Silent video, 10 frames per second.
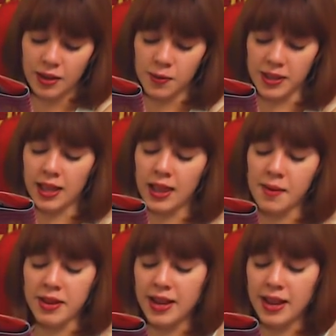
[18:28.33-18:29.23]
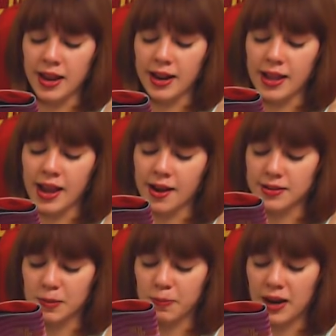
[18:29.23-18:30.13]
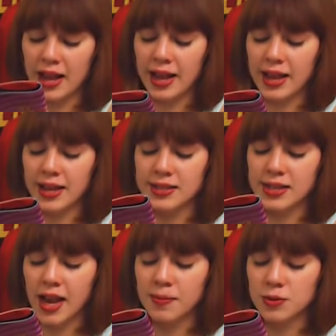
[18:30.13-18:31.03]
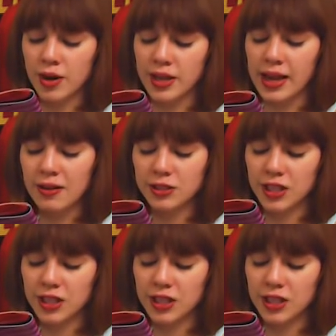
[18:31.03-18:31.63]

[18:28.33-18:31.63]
With a limited air supply and time's running out,